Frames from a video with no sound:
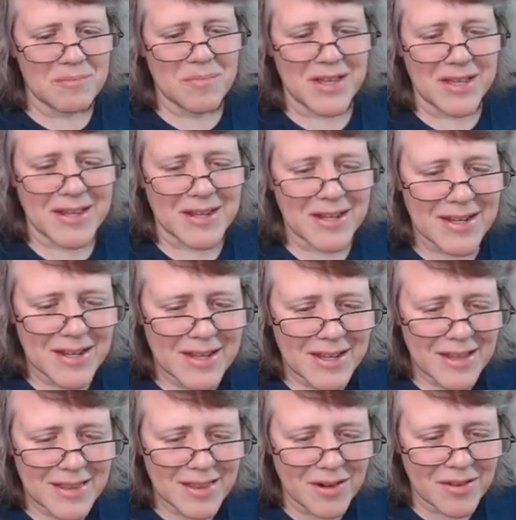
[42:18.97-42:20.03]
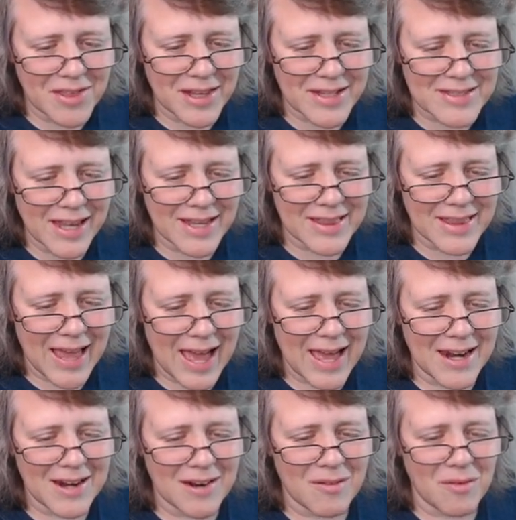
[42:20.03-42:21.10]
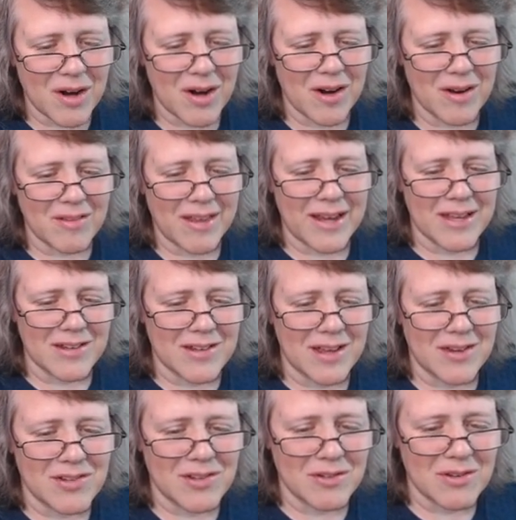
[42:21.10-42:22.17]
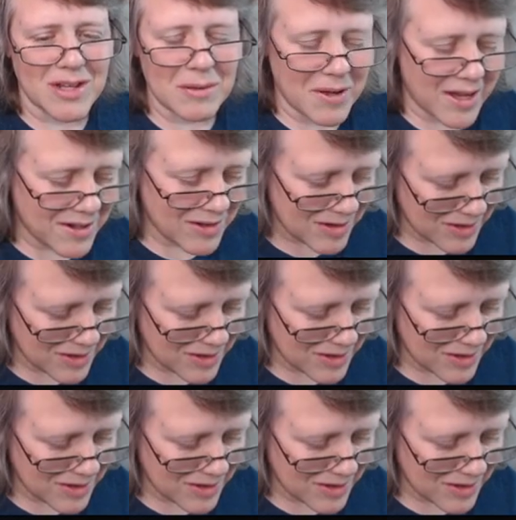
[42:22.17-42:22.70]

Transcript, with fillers: but little things like that where like a, a 2d painter